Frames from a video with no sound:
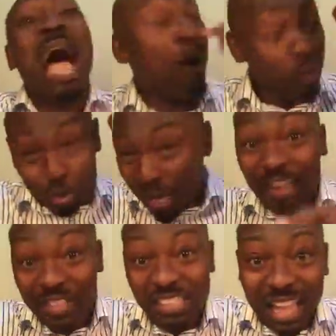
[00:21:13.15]
I will
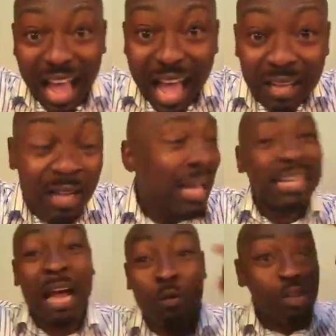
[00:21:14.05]
drive this car
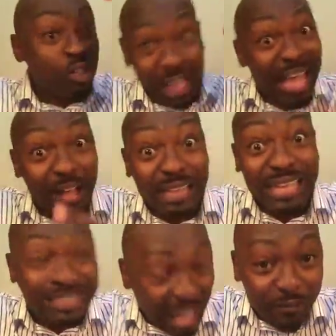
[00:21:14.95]
and I will see how
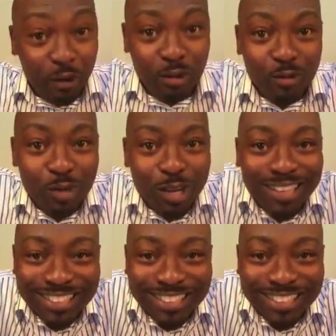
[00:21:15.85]
that devil will.